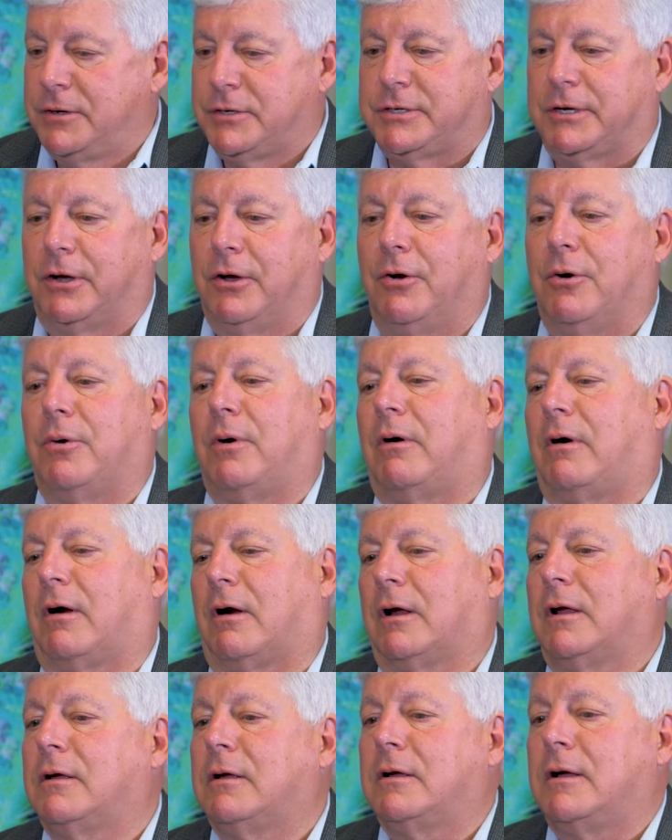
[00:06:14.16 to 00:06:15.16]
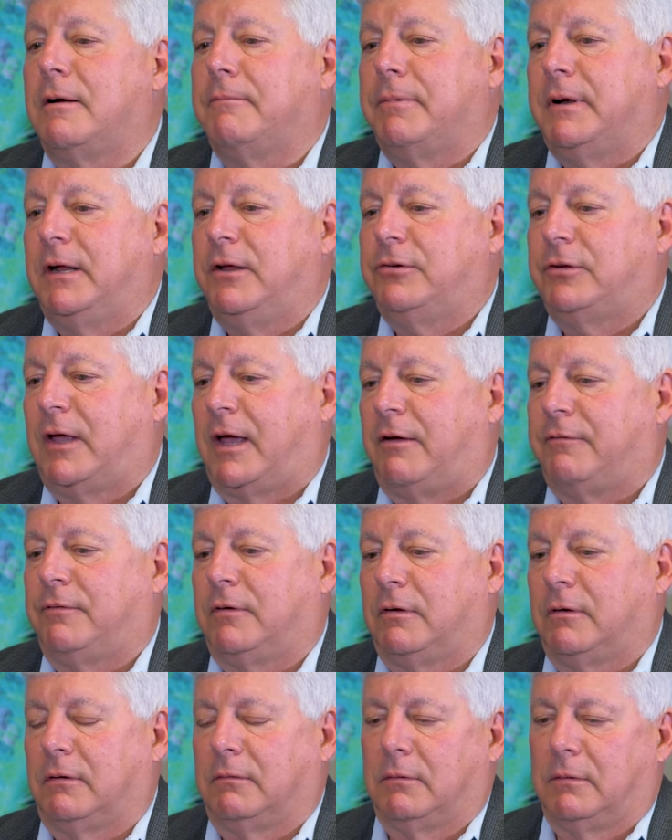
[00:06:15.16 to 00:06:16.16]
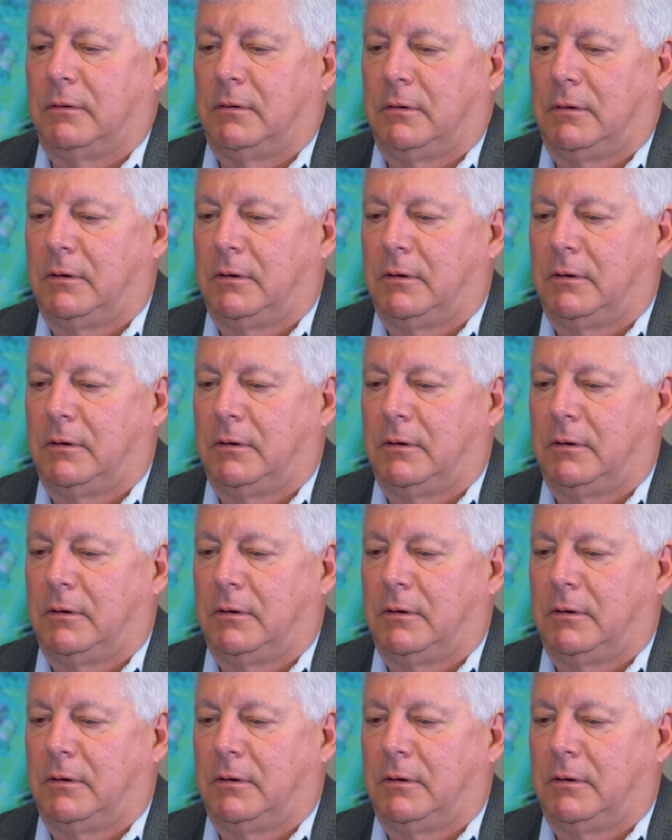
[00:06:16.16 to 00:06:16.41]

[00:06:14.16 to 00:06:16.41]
So our companies have to